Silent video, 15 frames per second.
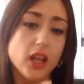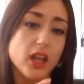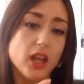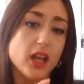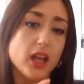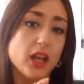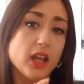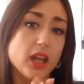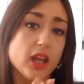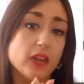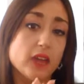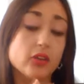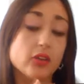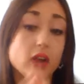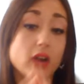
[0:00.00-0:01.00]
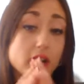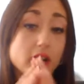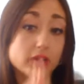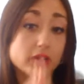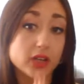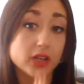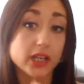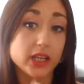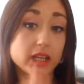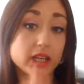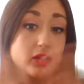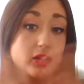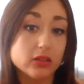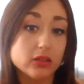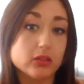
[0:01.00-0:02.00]
And so actually,
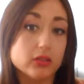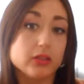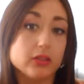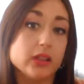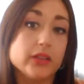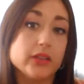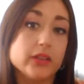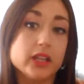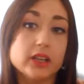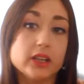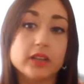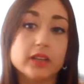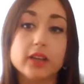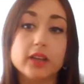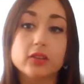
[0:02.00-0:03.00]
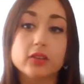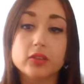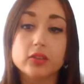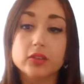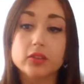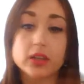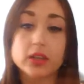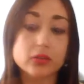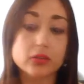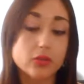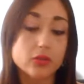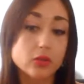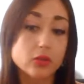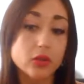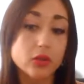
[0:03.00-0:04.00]
even in this case, also this
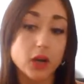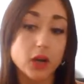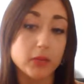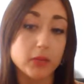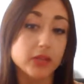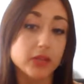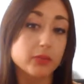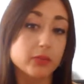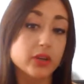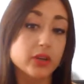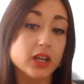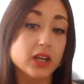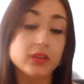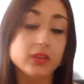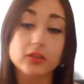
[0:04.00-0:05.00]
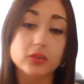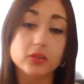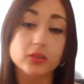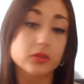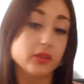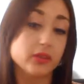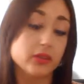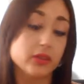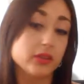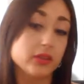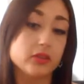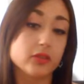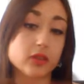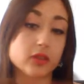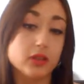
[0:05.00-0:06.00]
rule about the pronouns
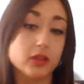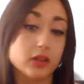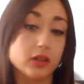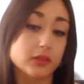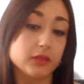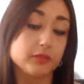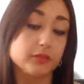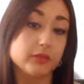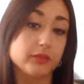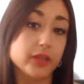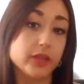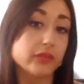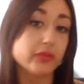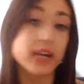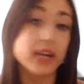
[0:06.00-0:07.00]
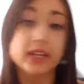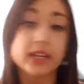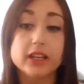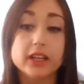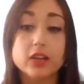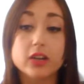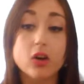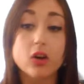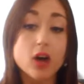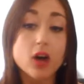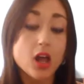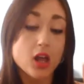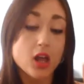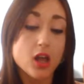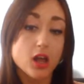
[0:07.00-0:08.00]
is you find it in all
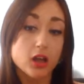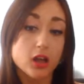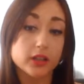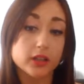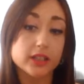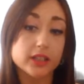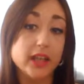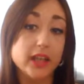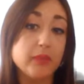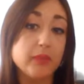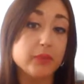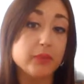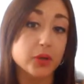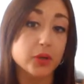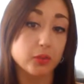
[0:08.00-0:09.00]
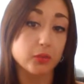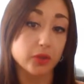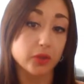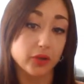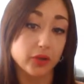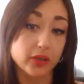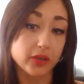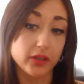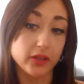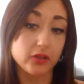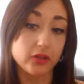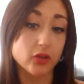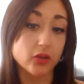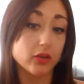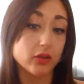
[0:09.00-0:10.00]
the tempi composti.
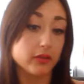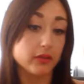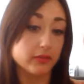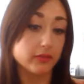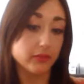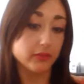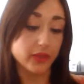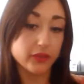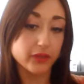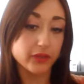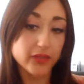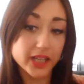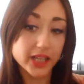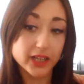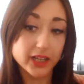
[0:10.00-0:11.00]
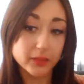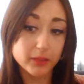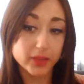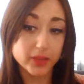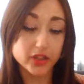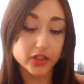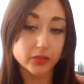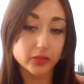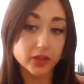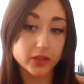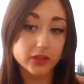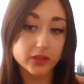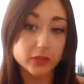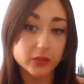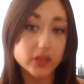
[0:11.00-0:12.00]
So if you find it in the passato
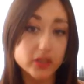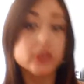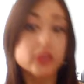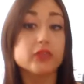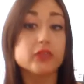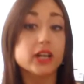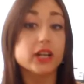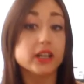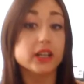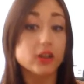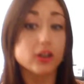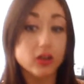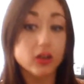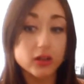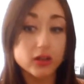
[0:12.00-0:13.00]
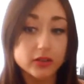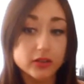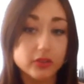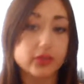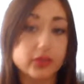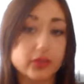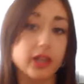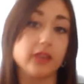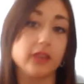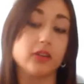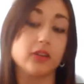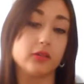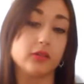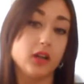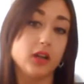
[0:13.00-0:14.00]
prossimo, you find in all those kinds
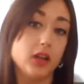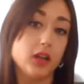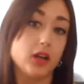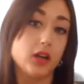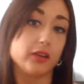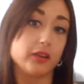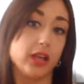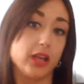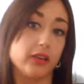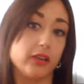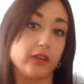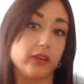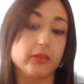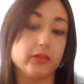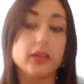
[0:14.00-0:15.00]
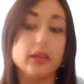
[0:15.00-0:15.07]
of tenses.